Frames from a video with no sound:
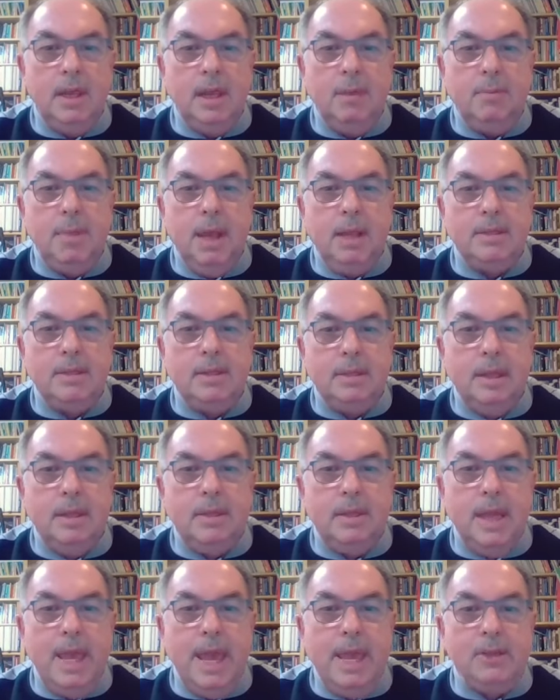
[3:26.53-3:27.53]
about
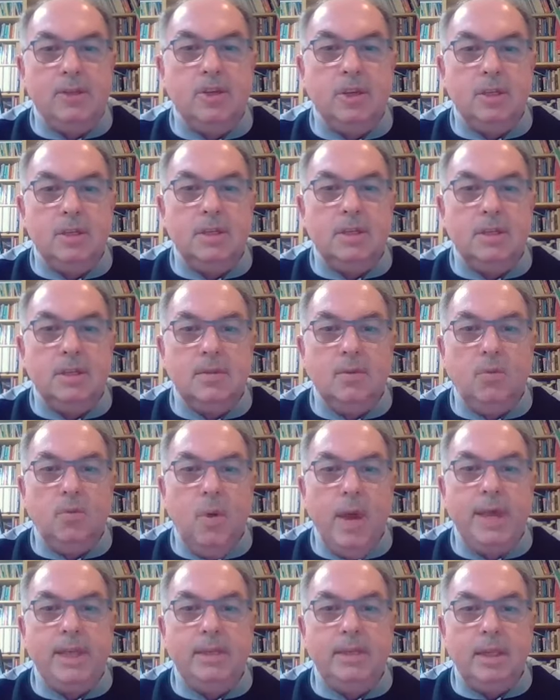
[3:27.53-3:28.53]
the anxious
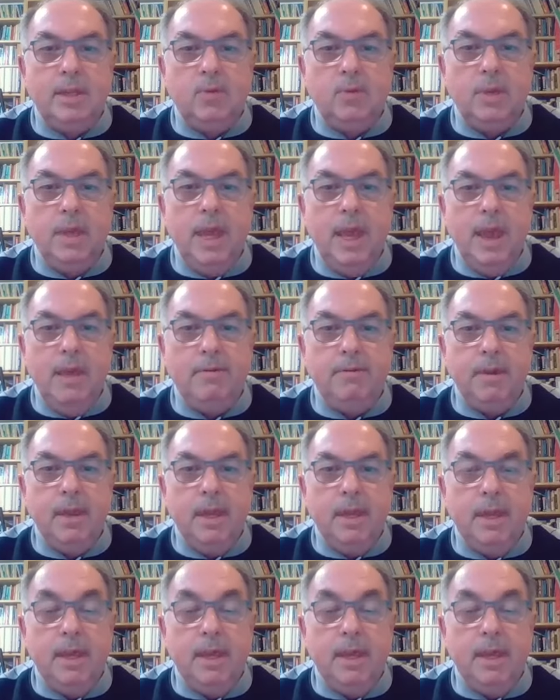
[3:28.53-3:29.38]
wait that we have,